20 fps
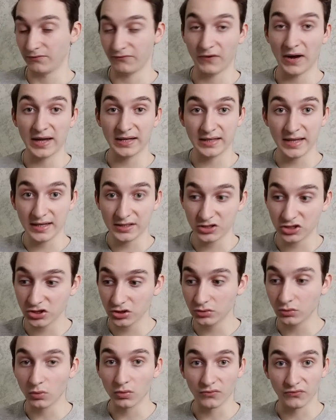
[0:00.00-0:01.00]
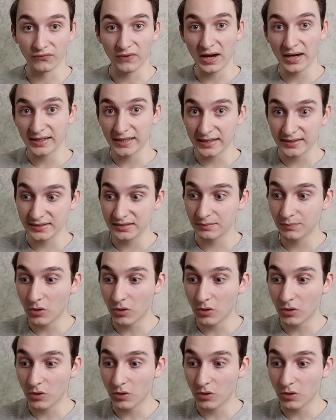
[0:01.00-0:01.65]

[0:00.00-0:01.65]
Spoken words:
Financial or finance